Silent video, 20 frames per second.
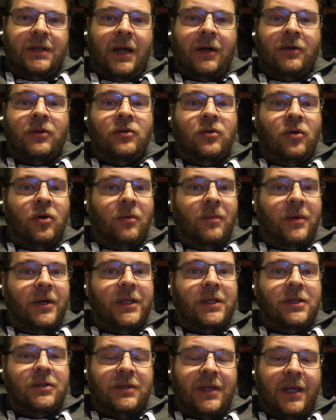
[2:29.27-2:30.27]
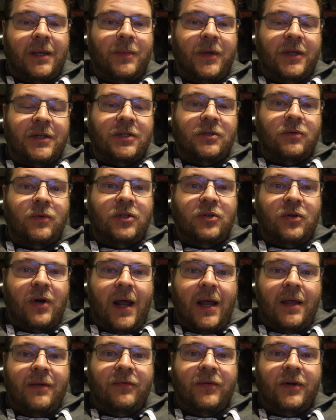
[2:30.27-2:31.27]
Now, normally you take pictures with your
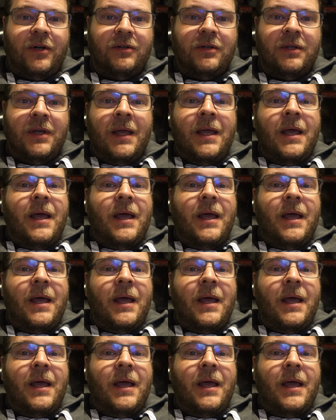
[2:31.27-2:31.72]
iPhone,